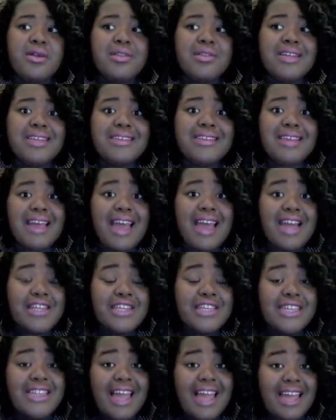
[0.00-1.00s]
things I
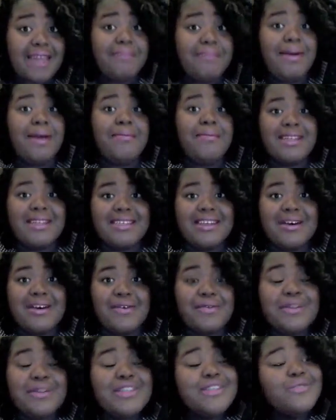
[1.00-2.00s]
actually like about
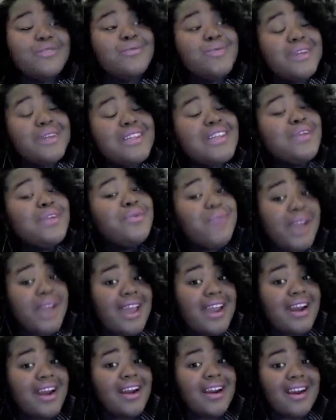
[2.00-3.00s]
myself, which is really
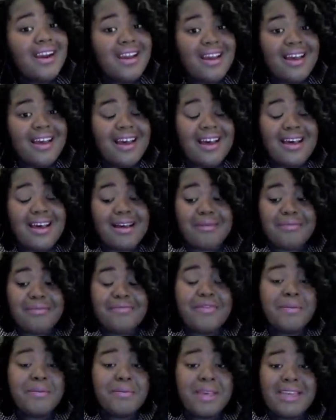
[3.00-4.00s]
rare
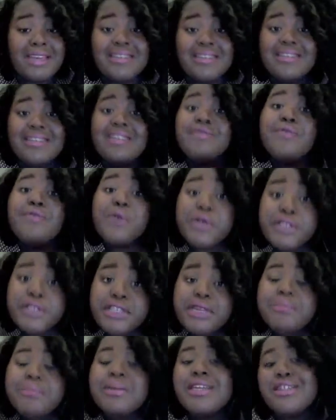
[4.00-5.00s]
for me. It's
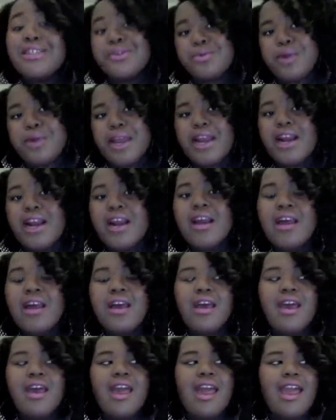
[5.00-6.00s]
unfortunate, but it's rare.
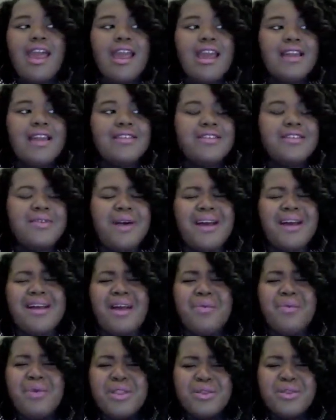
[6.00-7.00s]
And so
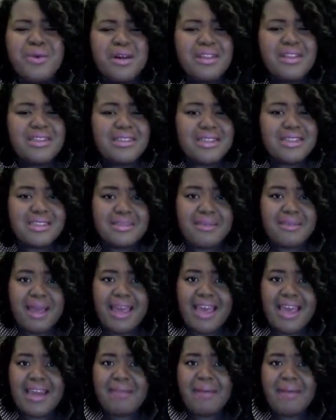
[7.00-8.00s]
I went through all these things in my
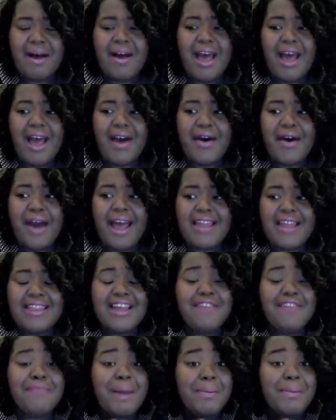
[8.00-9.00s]
head about how I
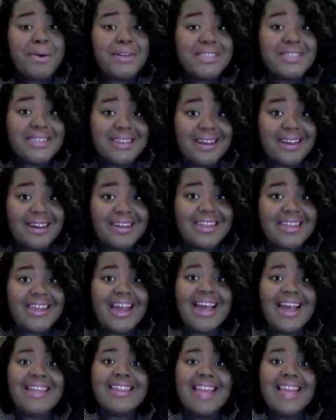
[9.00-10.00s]
love my personality.
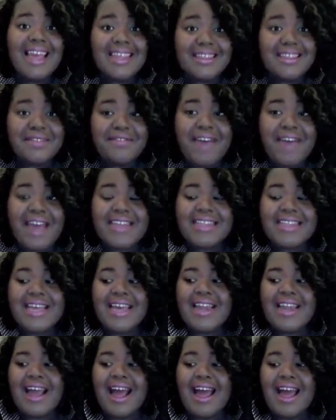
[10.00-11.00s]
I like the fact
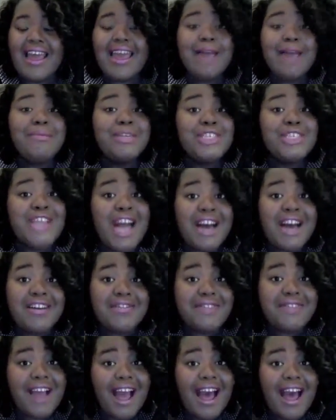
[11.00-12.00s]
that I am a child
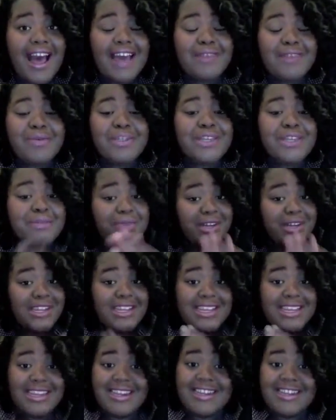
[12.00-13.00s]
of God, which I'm going to
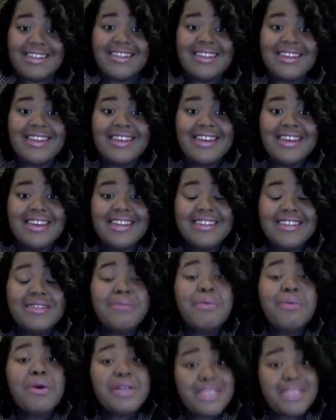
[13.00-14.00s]
get into
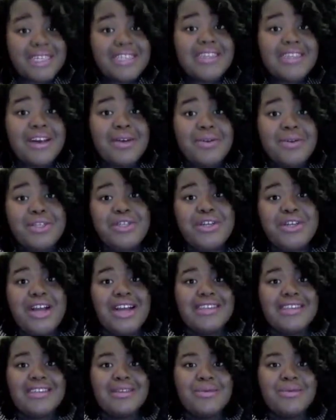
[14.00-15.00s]
more detail with you
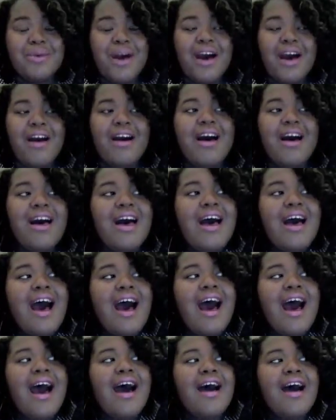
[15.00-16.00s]
guys as well.
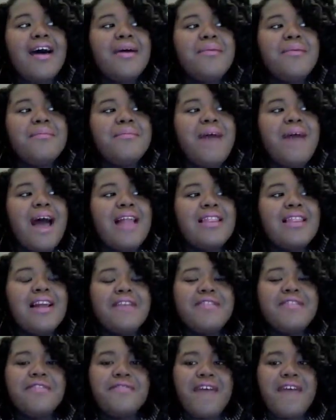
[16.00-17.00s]
I
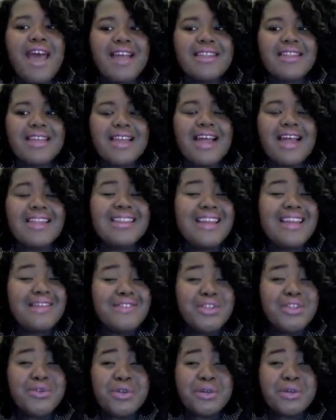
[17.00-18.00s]
love the fact that I
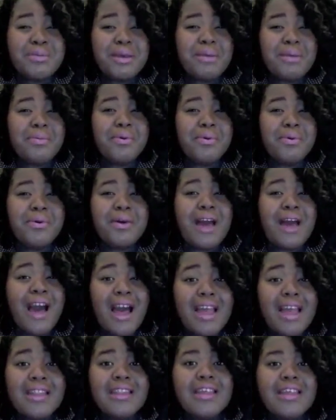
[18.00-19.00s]
love to treat people
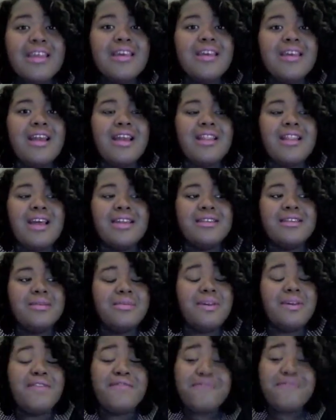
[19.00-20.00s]
kindly and I like to
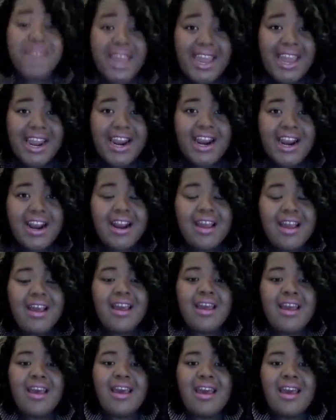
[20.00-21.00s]
be fair,
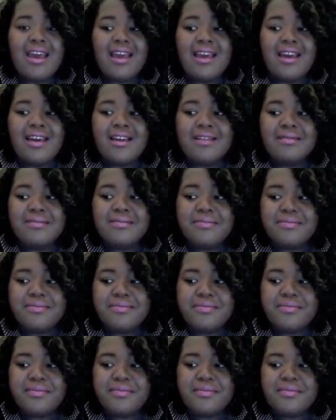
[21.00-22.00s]
and
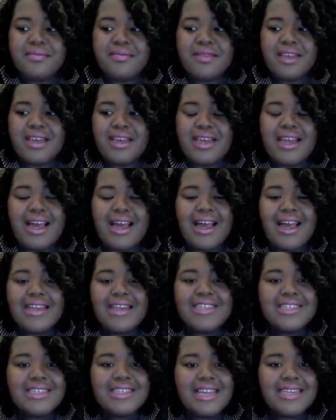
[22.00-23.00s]
I
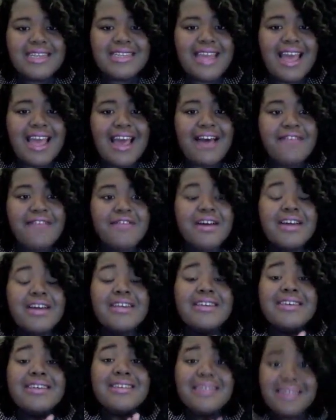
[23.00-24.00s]
just like to have a
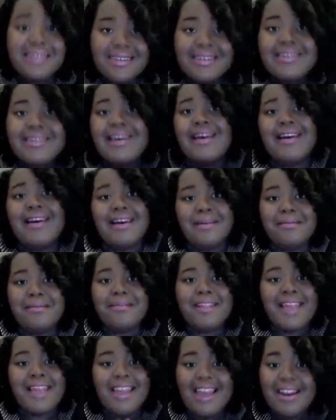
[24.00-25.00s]
good
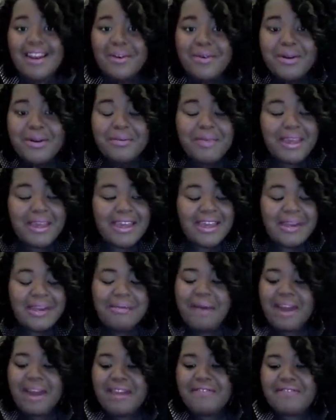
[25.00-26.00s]
time. Like, I don't want to make
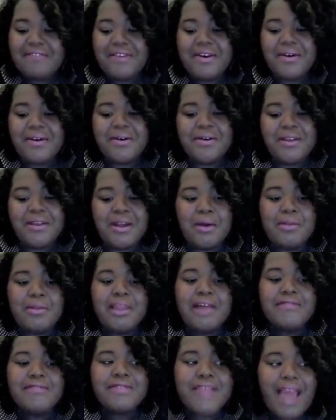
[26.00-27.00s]
anybody feel,
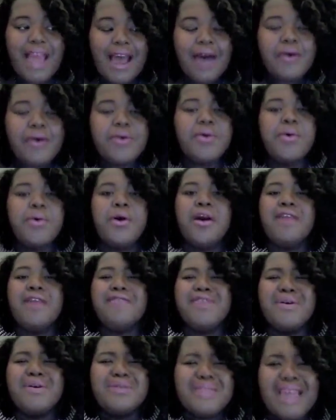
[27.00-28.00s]
left out or
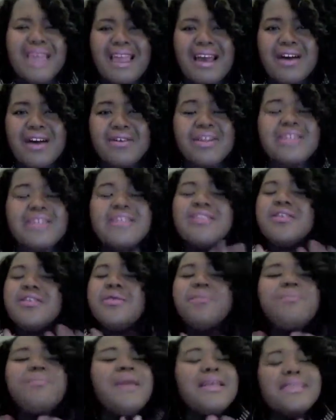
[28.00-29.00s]
feel down. And
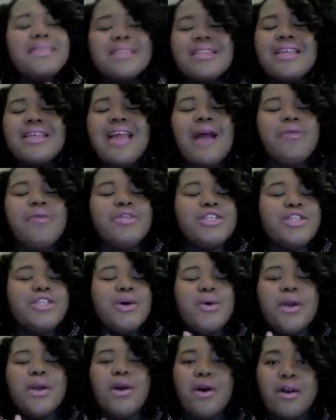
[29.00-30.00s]
so basically I was just
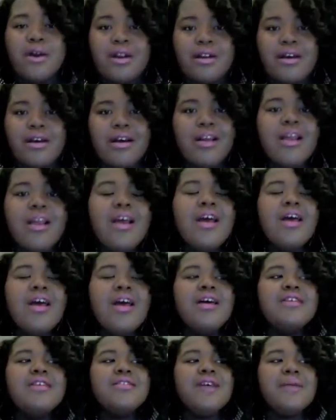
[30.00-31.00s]
going on and on.
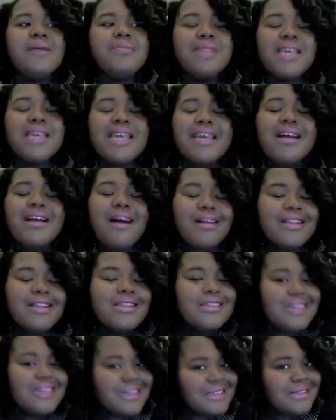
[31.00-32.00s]
So I'm thinking all
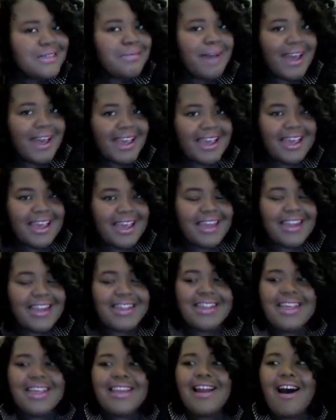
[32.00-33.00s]
these things in my head,
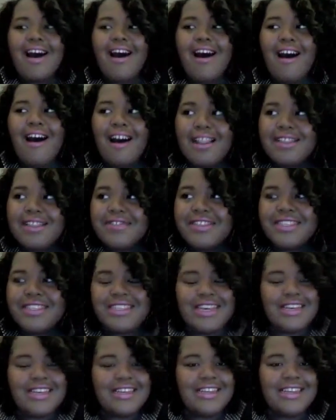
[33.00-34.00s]
and then all of a
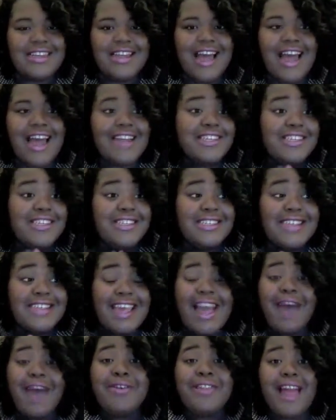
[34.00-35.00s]
sudden I just
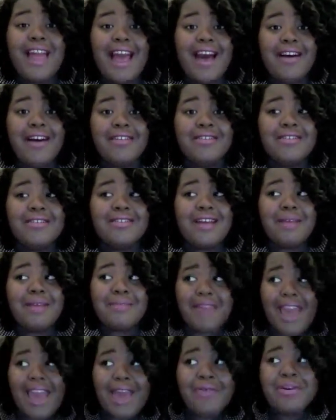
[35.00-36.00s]
say out loud,
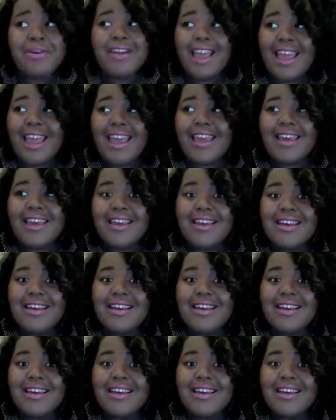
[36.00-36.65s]
I'm K Renee.